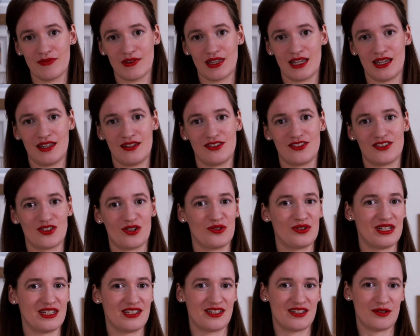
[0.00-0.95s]
And so
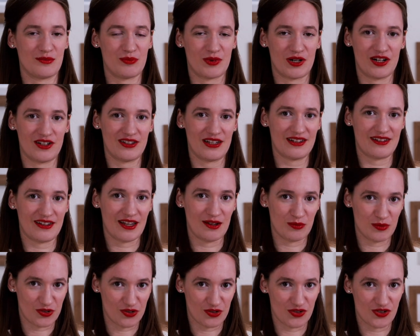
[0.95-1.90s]
this is a part that I
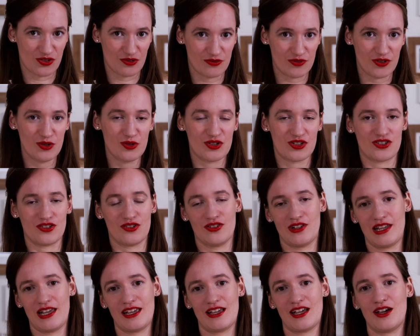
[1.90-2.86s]
would also focus on,
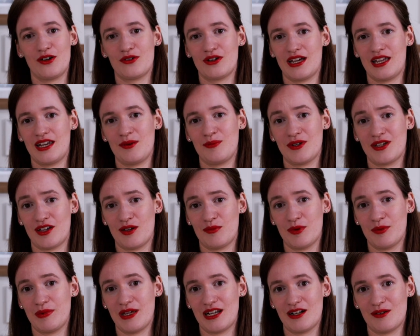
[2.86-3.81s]
like how can I become
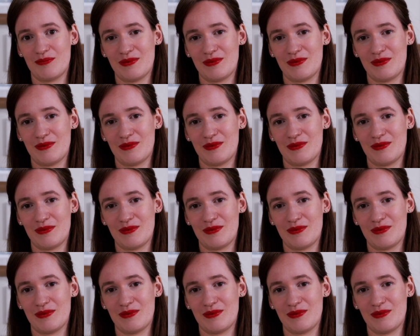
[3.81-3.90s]
a better